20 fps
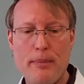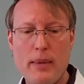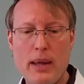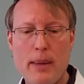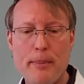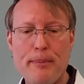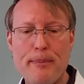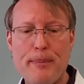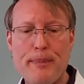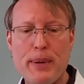
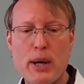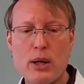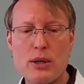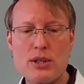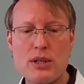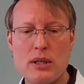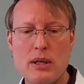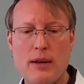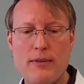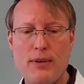in
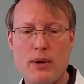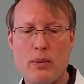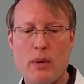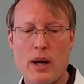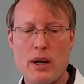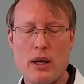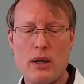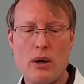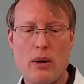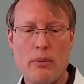person if you
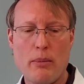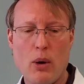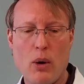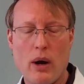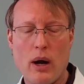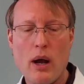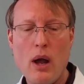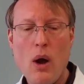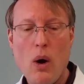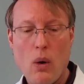want to know
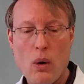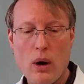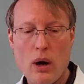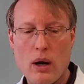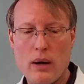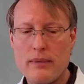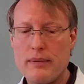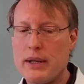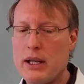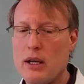more,
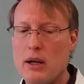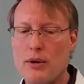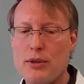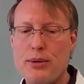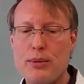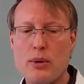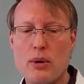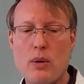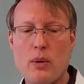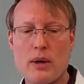or
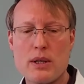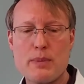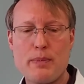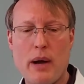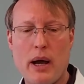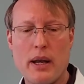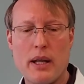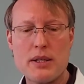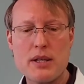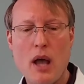through
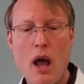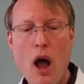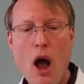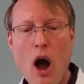correspondence.